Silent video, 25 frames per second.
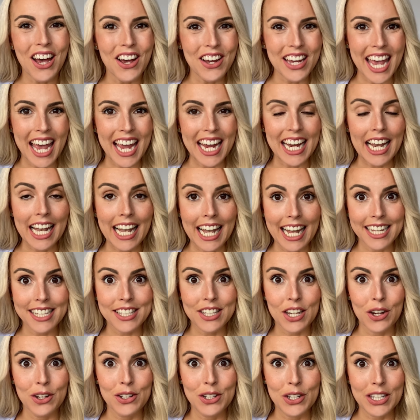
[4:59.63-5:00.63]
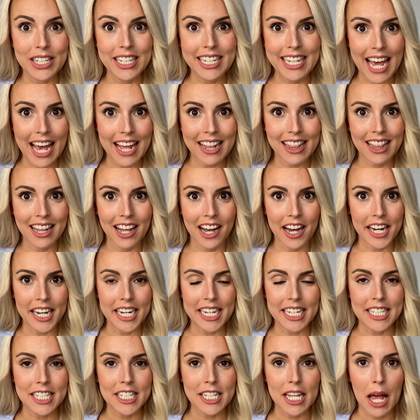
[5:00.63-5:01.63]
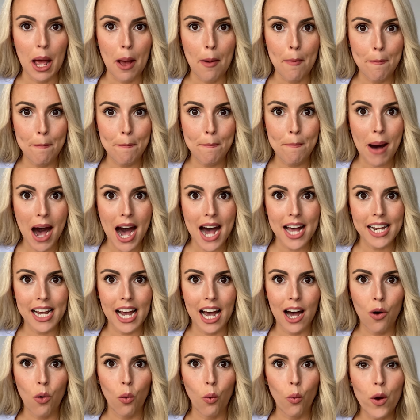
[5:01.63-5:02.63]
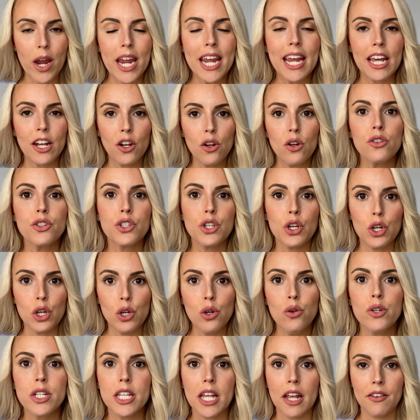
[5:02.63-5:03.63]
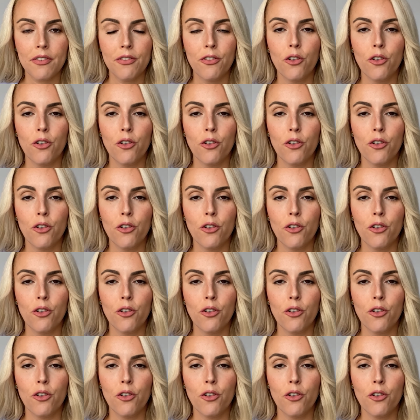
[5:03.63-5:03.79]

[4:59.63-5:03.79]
Okay, let's go to deadlines. Para, we can also use it